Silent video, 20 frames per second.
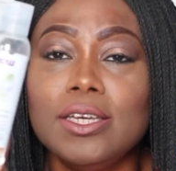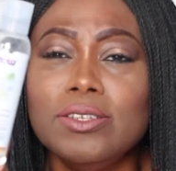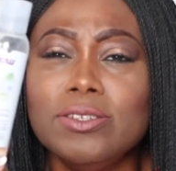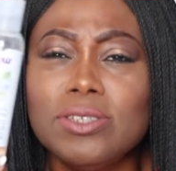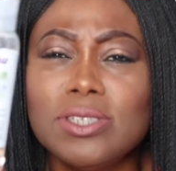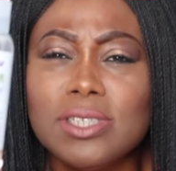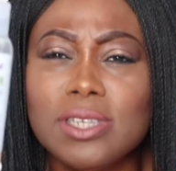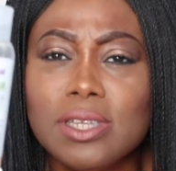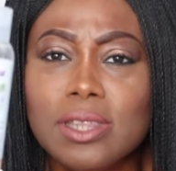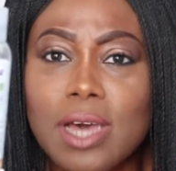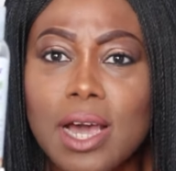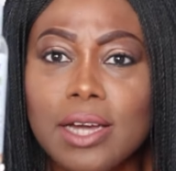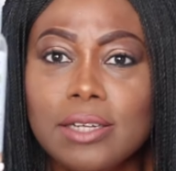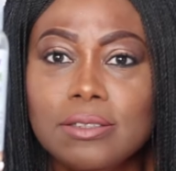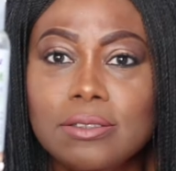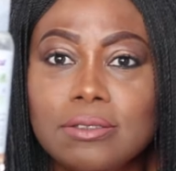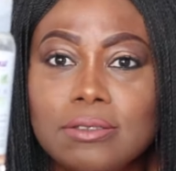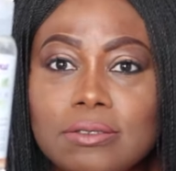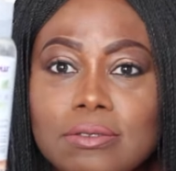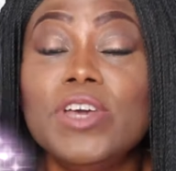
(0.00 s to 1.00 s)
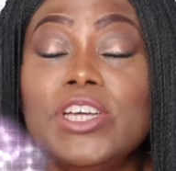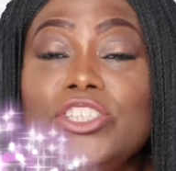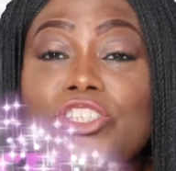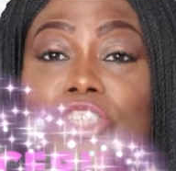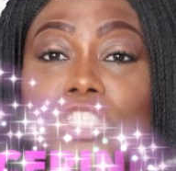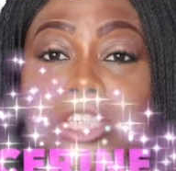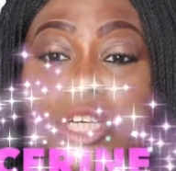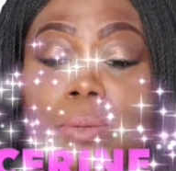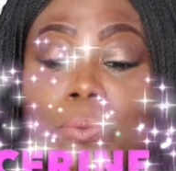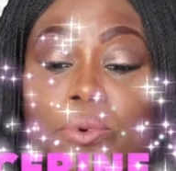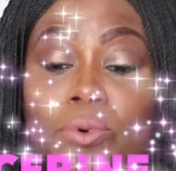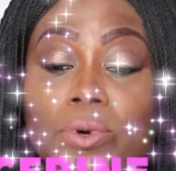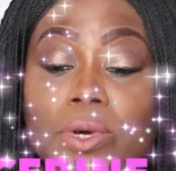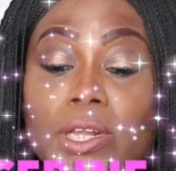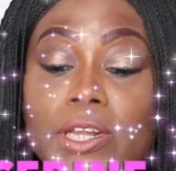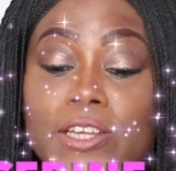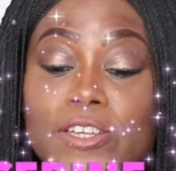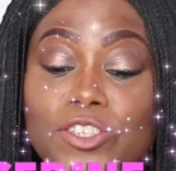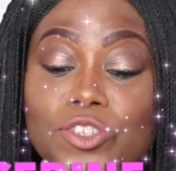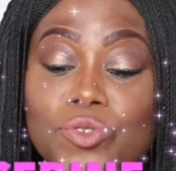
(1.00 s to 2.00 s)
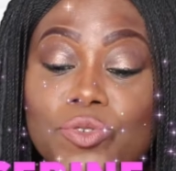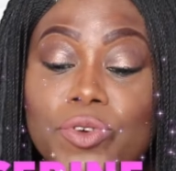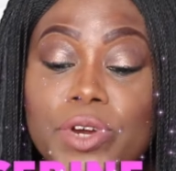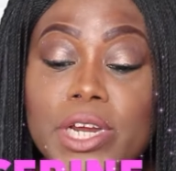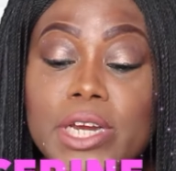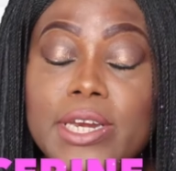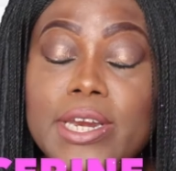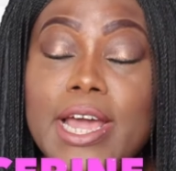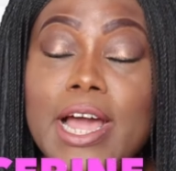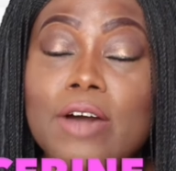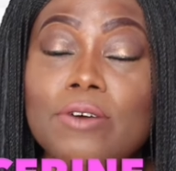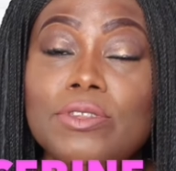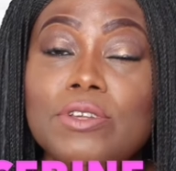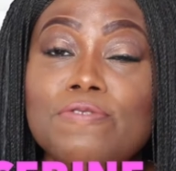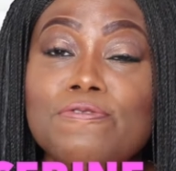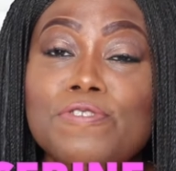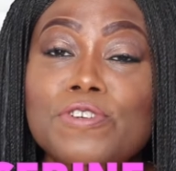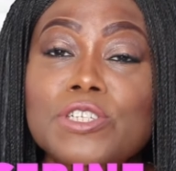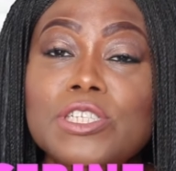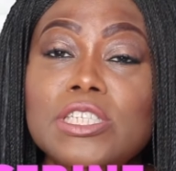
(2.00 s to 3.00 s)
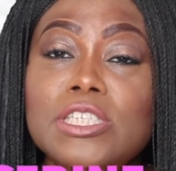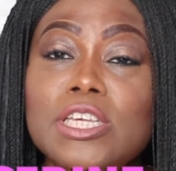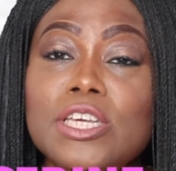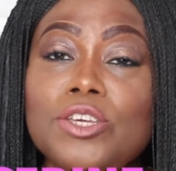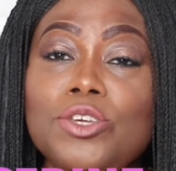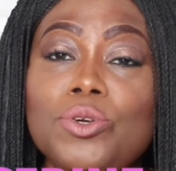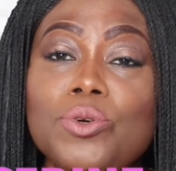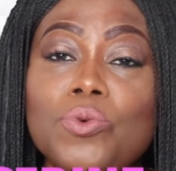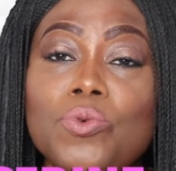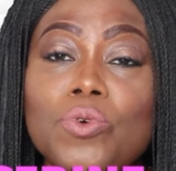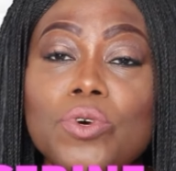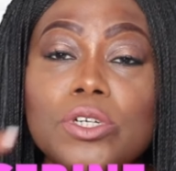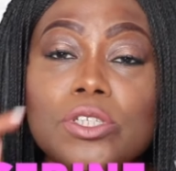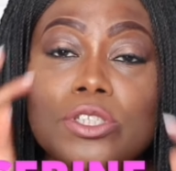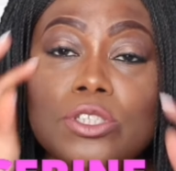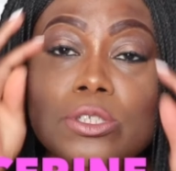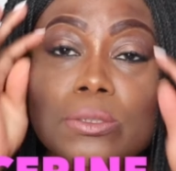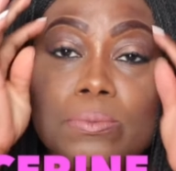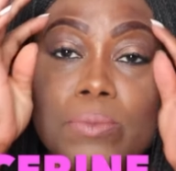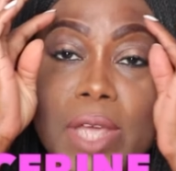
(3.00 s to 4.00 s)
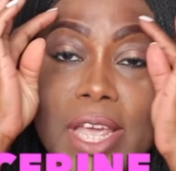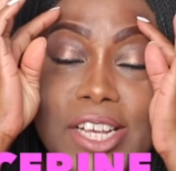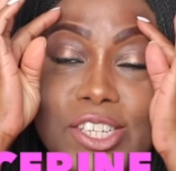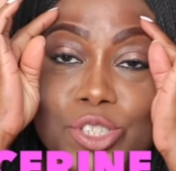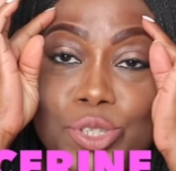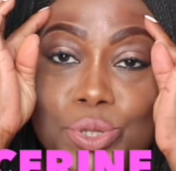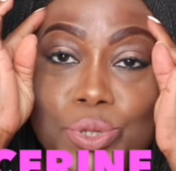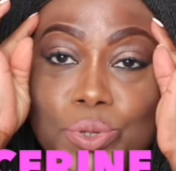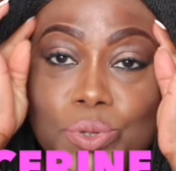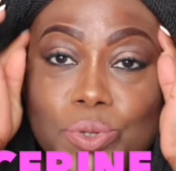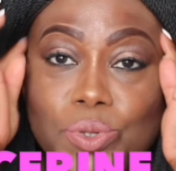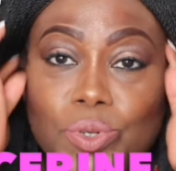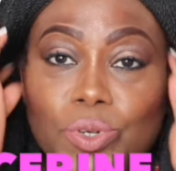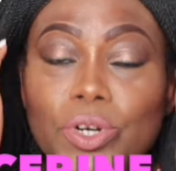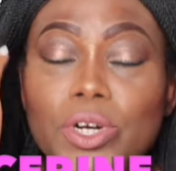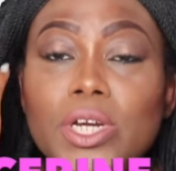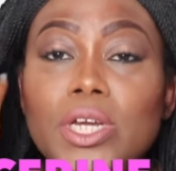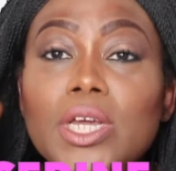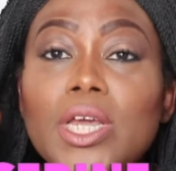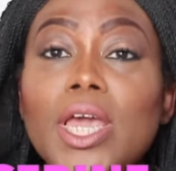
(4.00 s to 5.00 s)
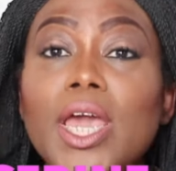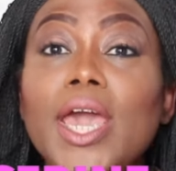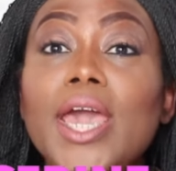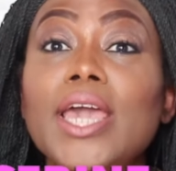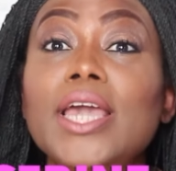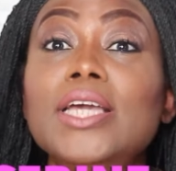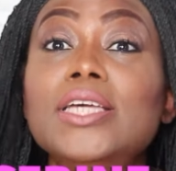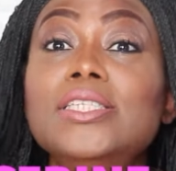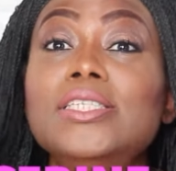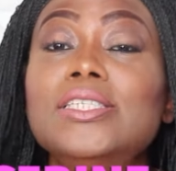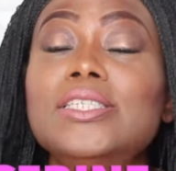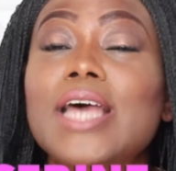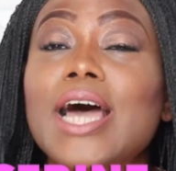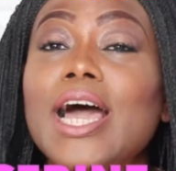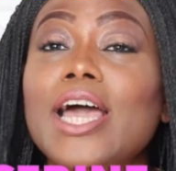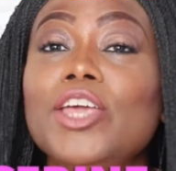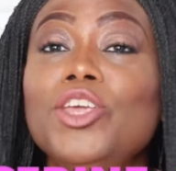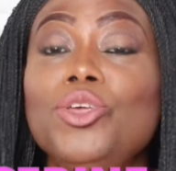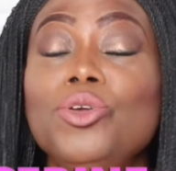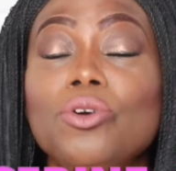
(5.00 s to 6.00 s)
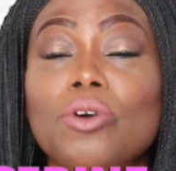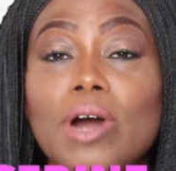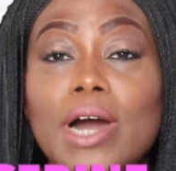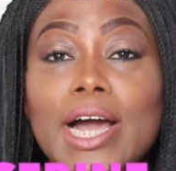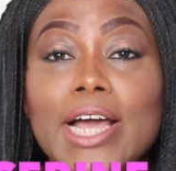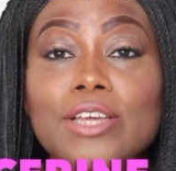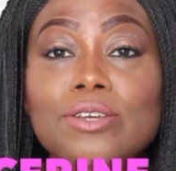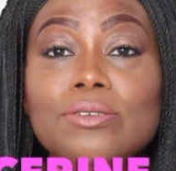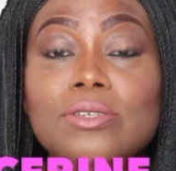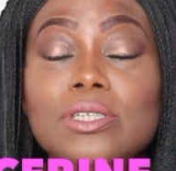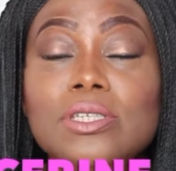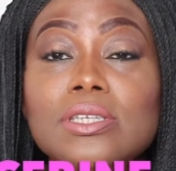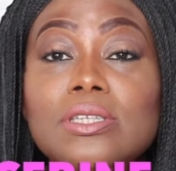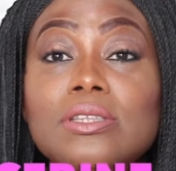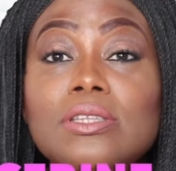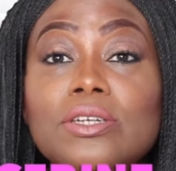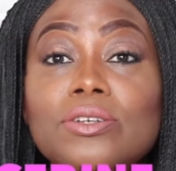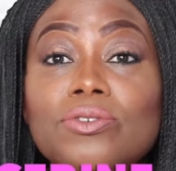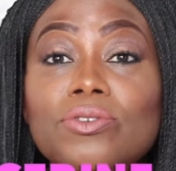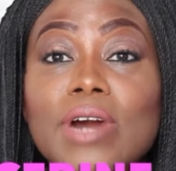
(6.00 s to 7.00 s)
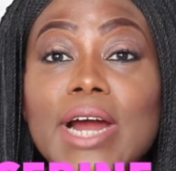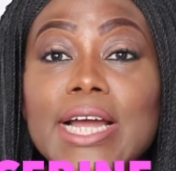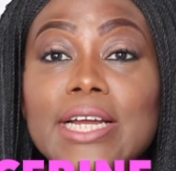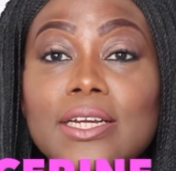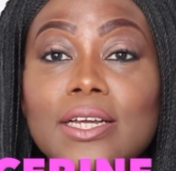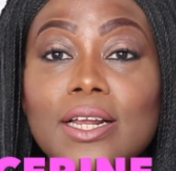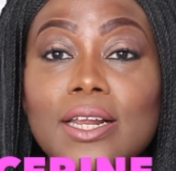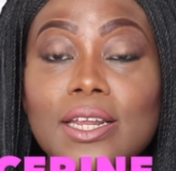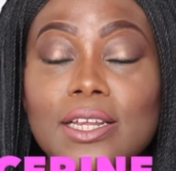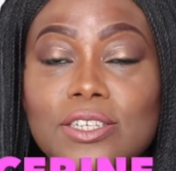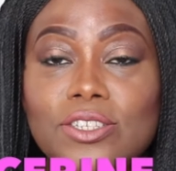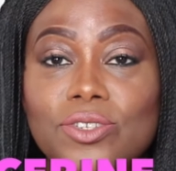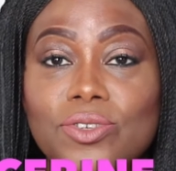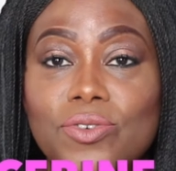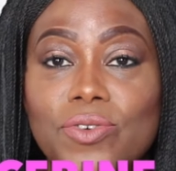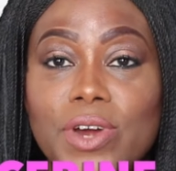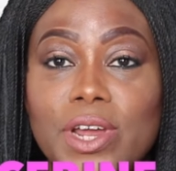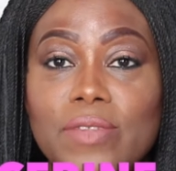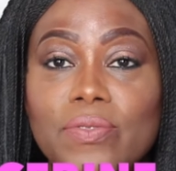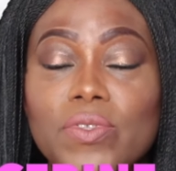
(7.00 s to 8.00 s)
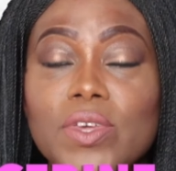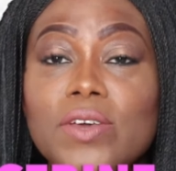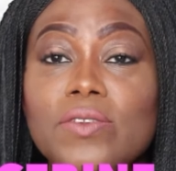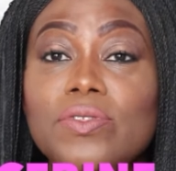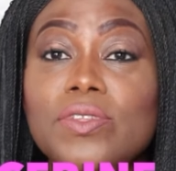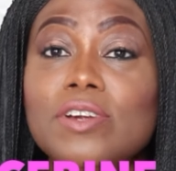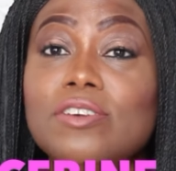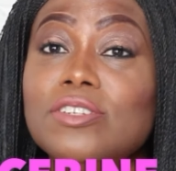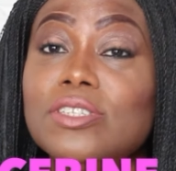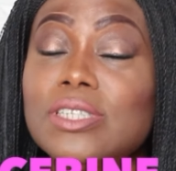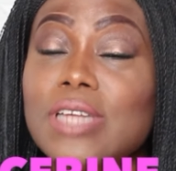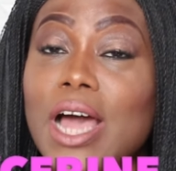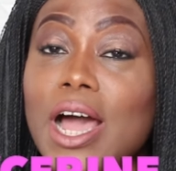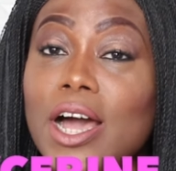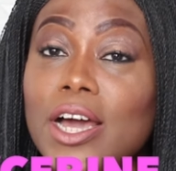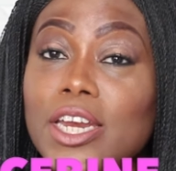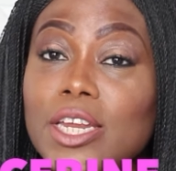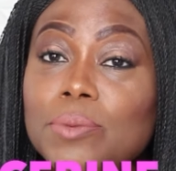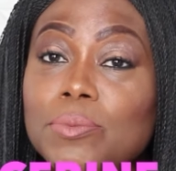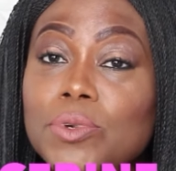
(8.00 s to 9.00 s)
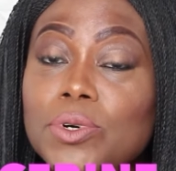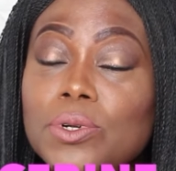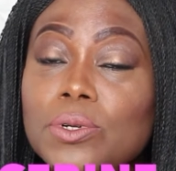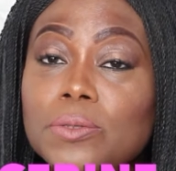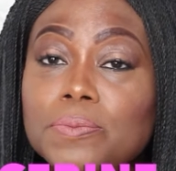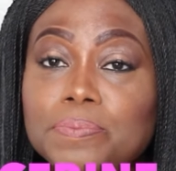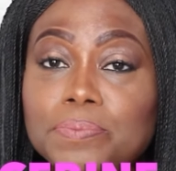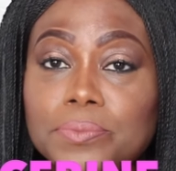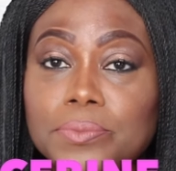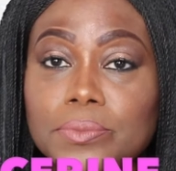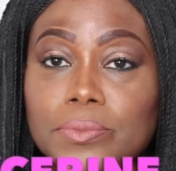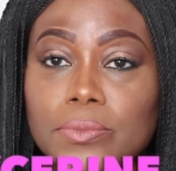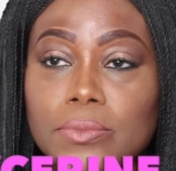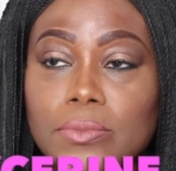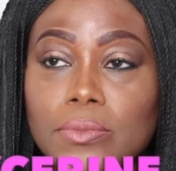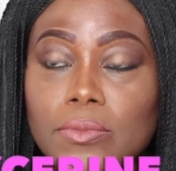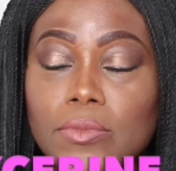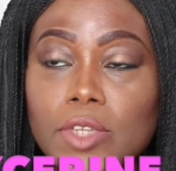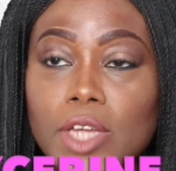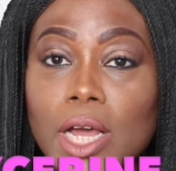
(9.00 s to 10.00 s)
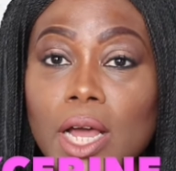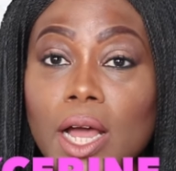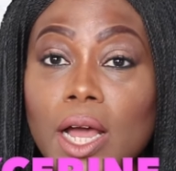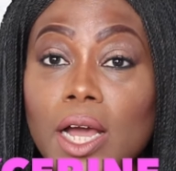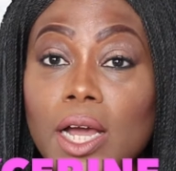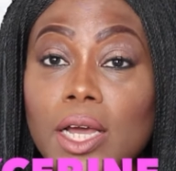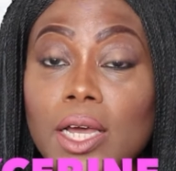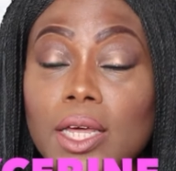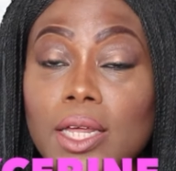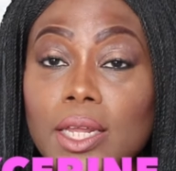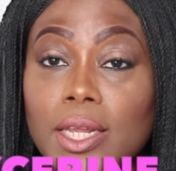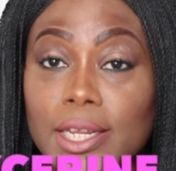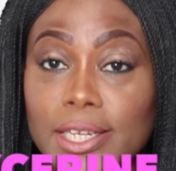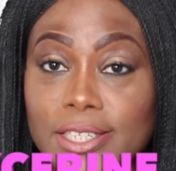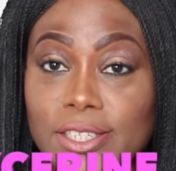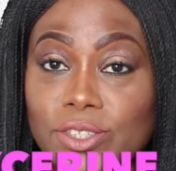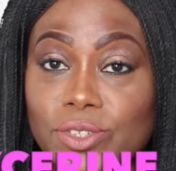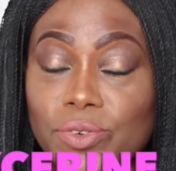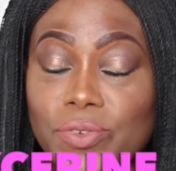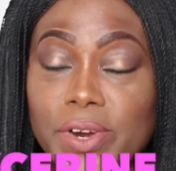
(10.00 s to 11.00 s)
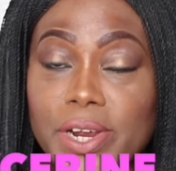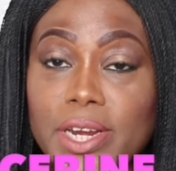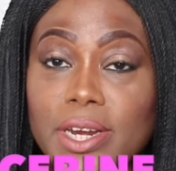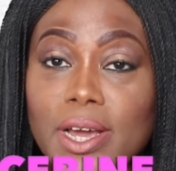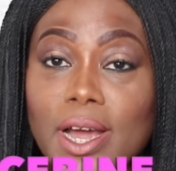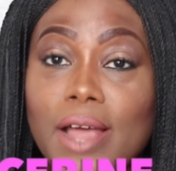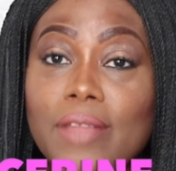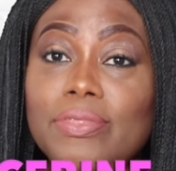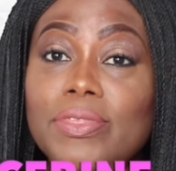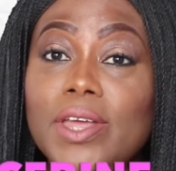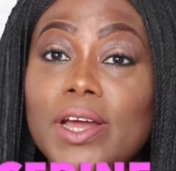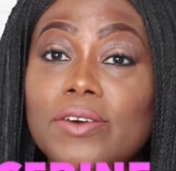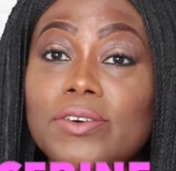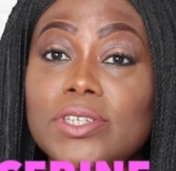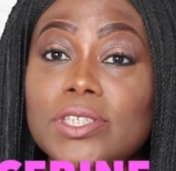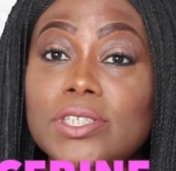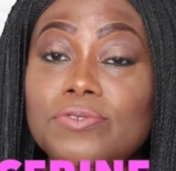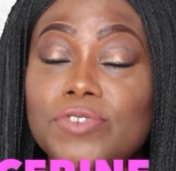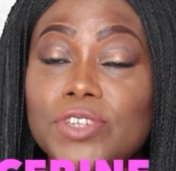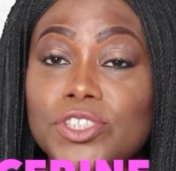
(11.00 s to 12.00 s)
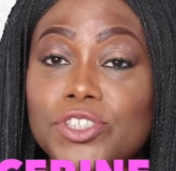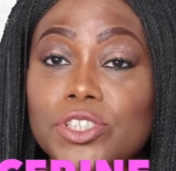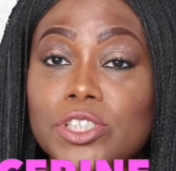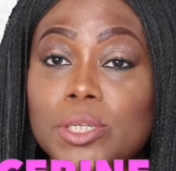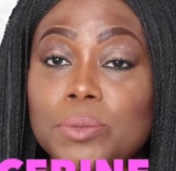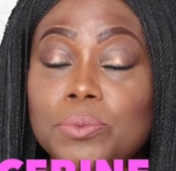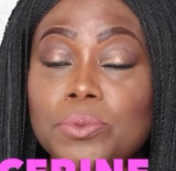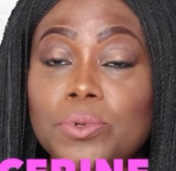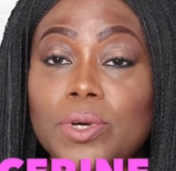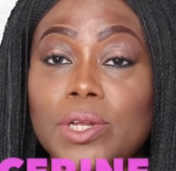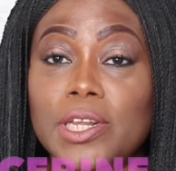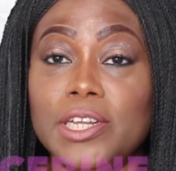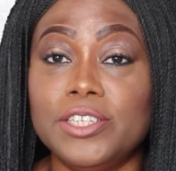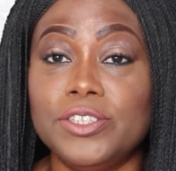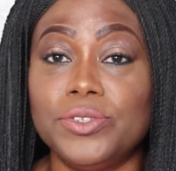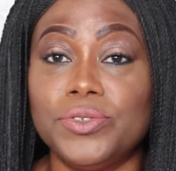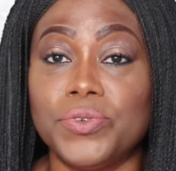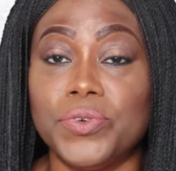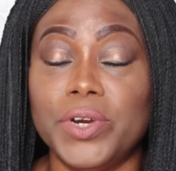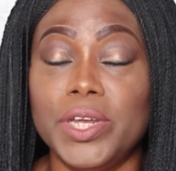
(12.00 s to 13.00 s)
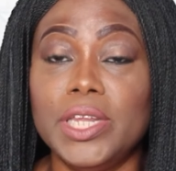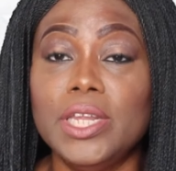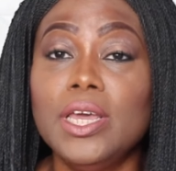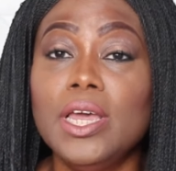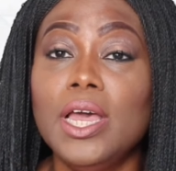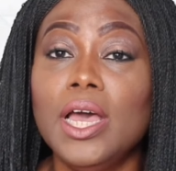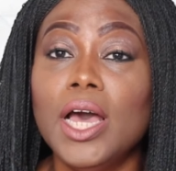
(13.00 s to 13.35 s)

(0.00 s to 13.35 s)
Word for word: Can you see that? Vegetable glycerin. Now, the first thing you want to make sure is that you are using the right glycerin. There's animal glycerin and there is vegetable glycerin.